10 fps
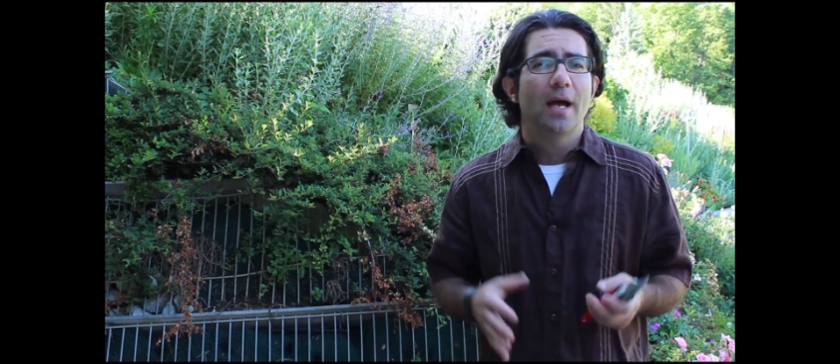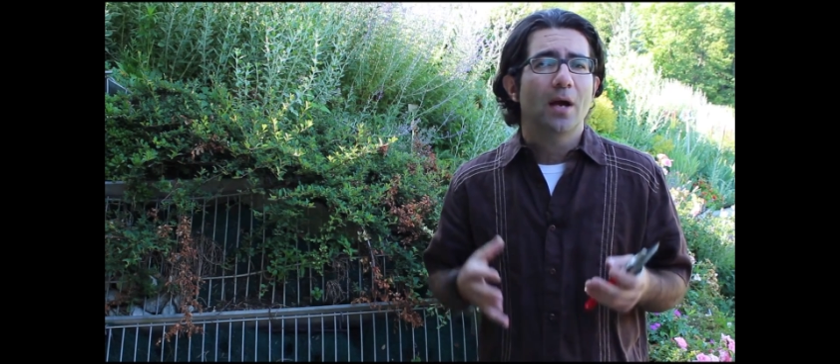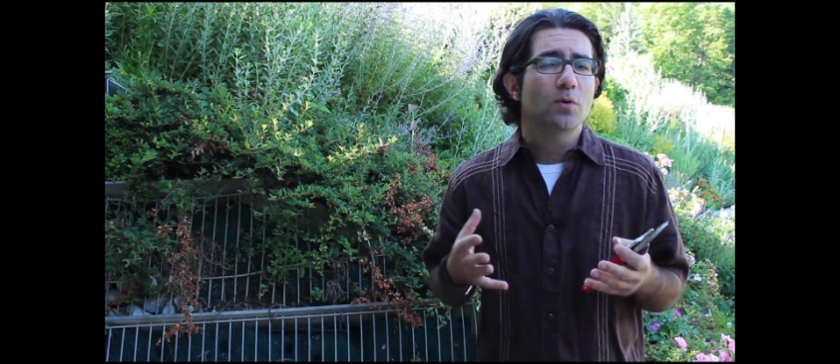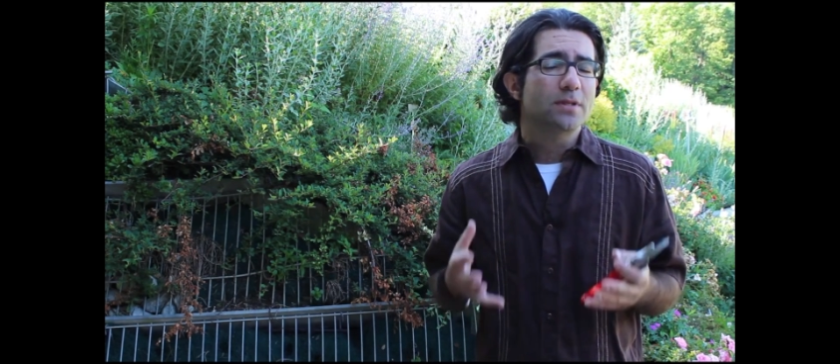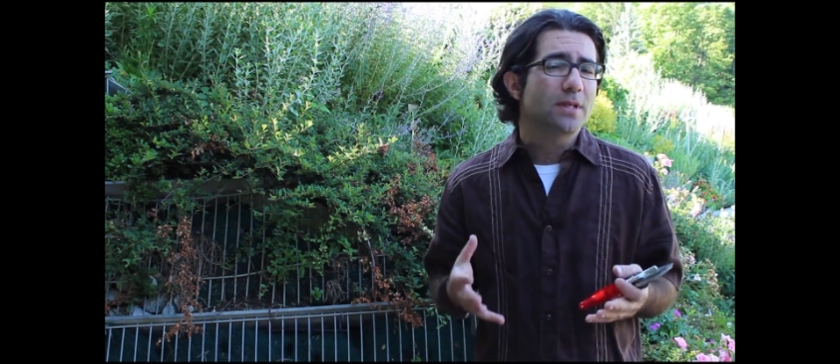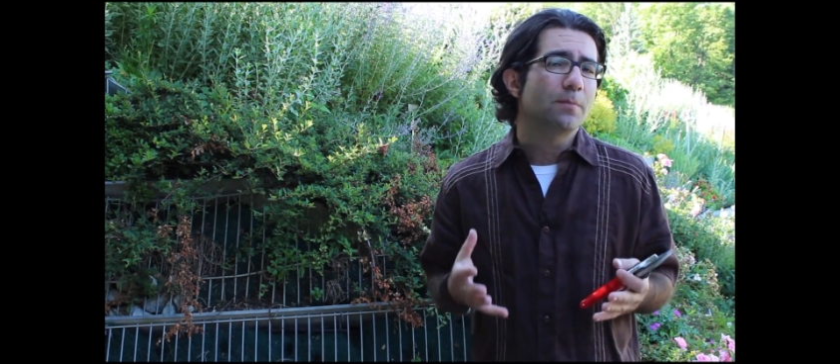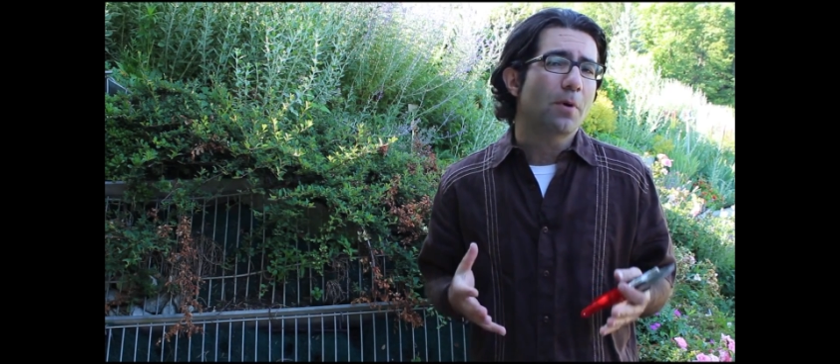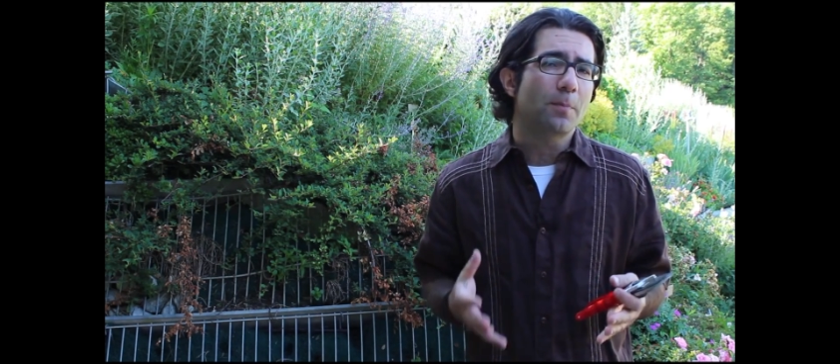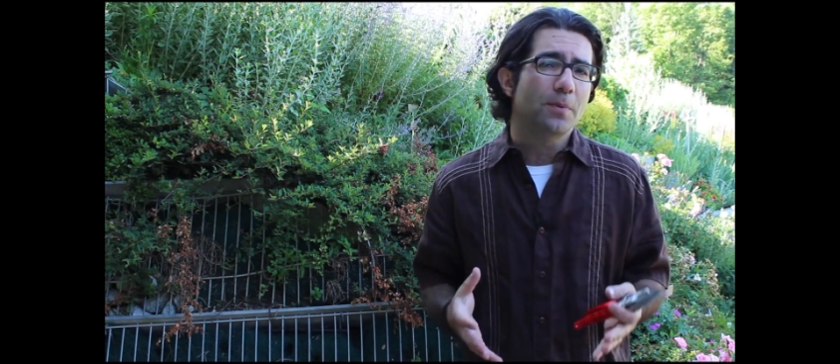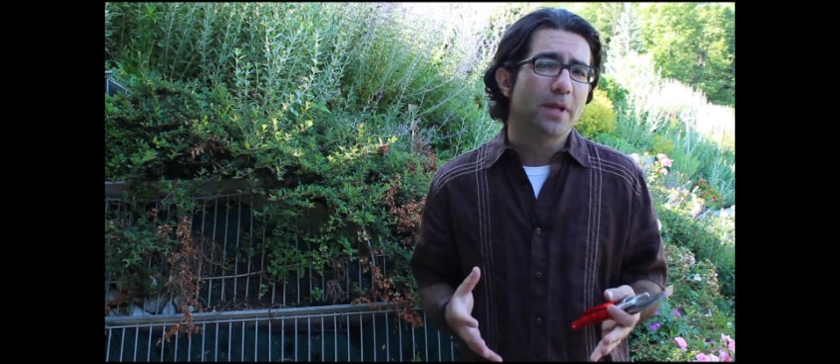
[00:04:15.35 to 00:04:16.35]
And we're seeing
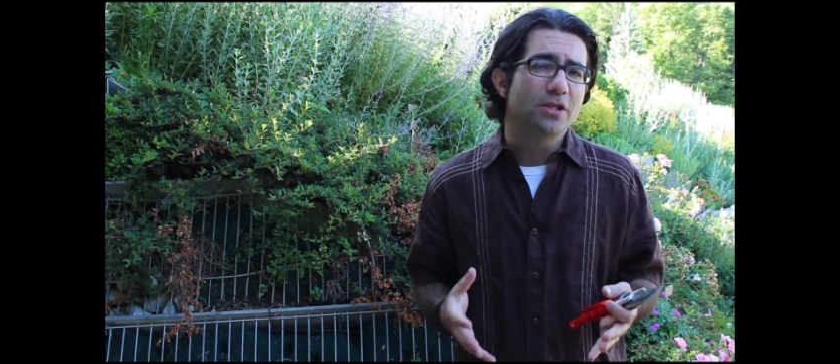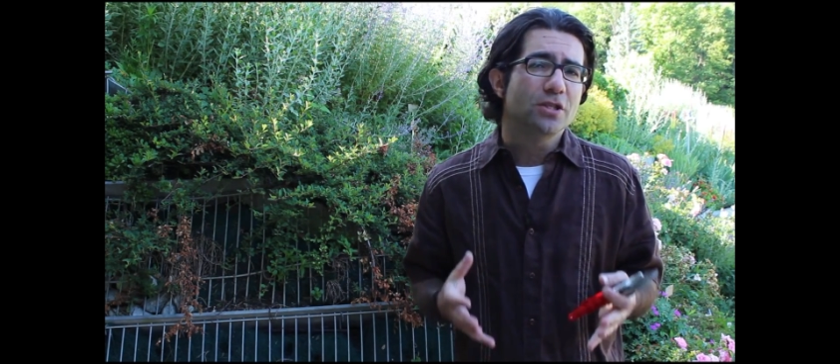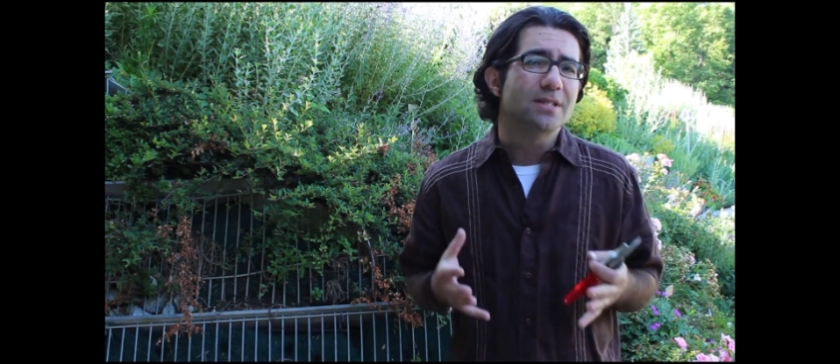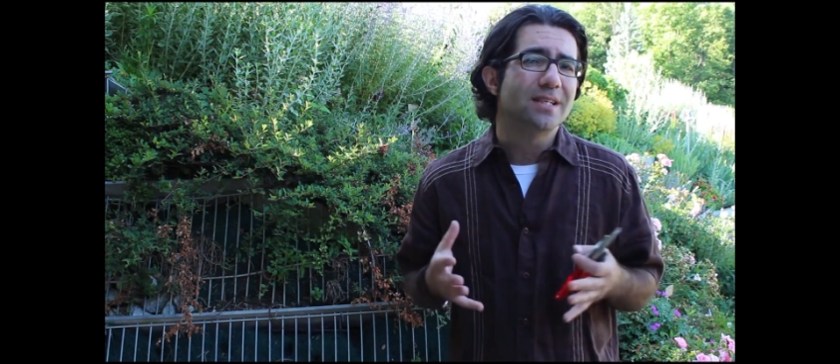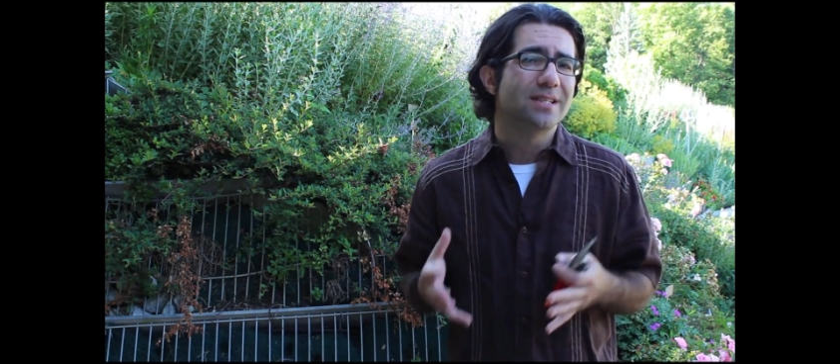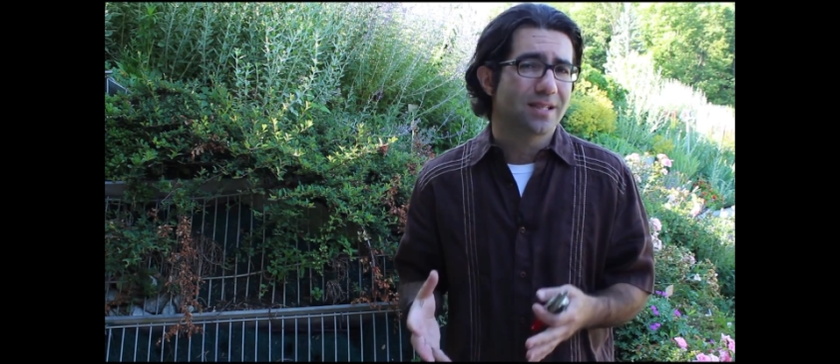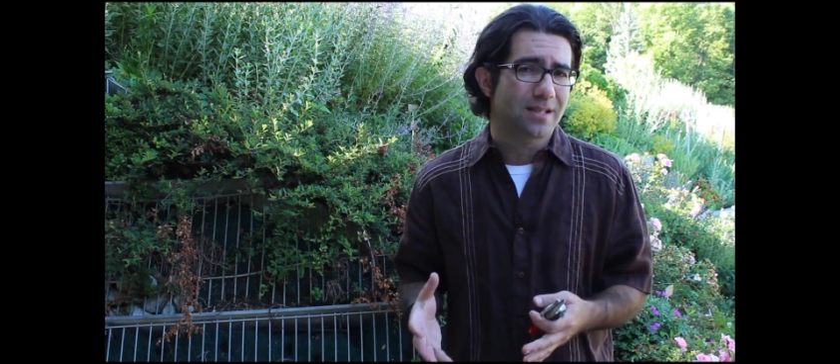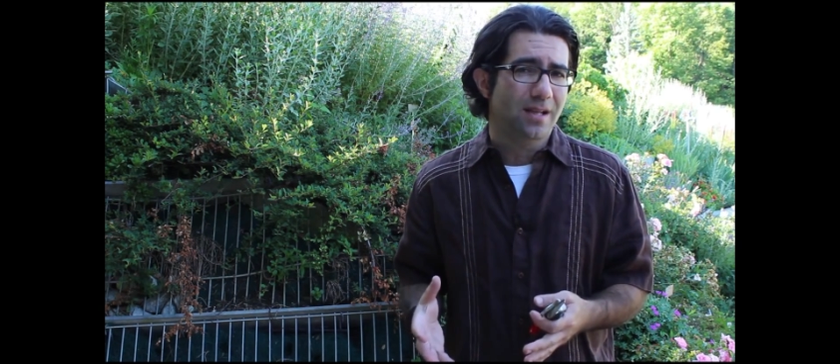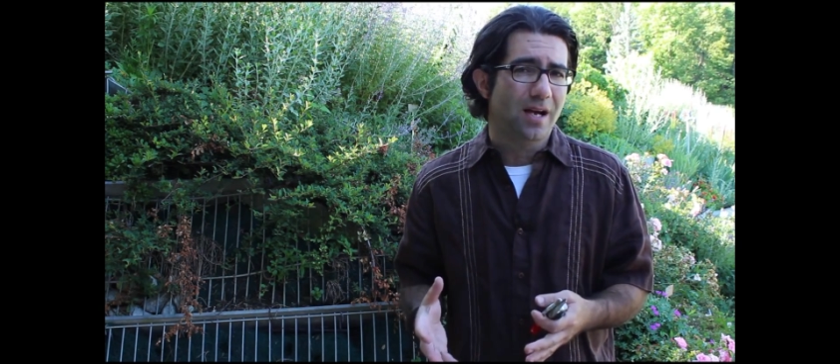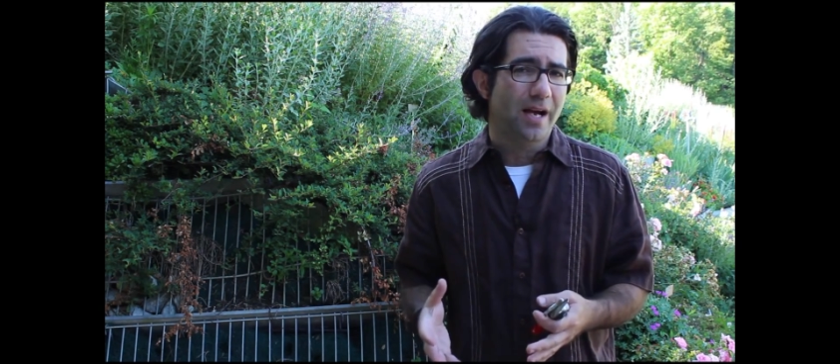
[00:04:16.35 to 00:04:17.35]
populations in
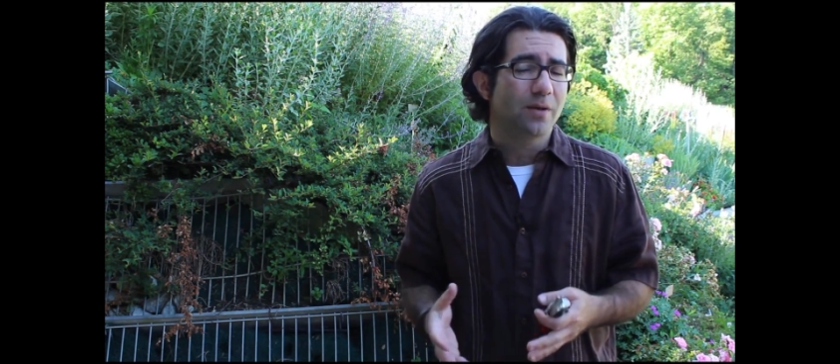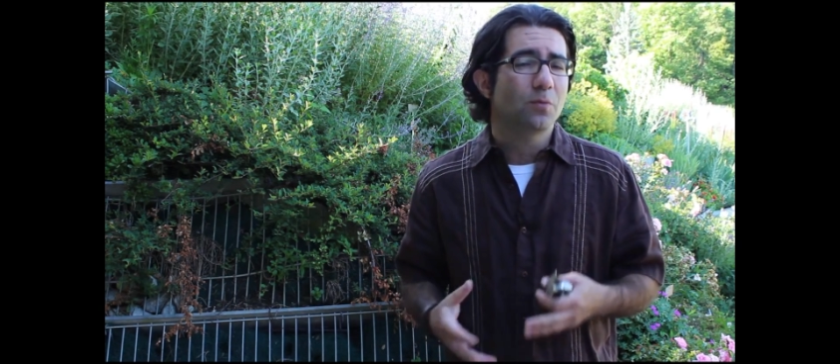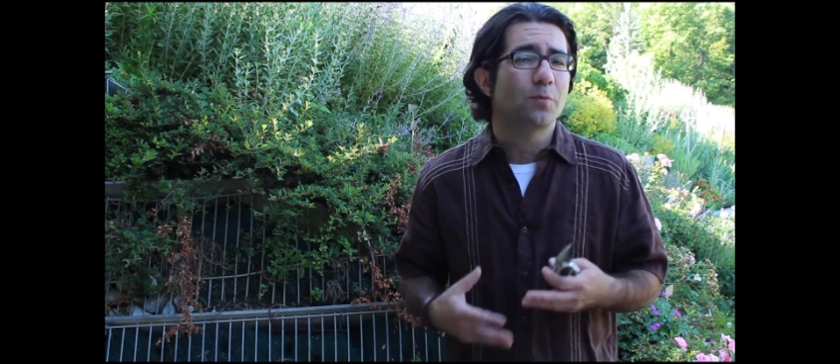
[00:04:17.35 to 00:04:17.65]
decline.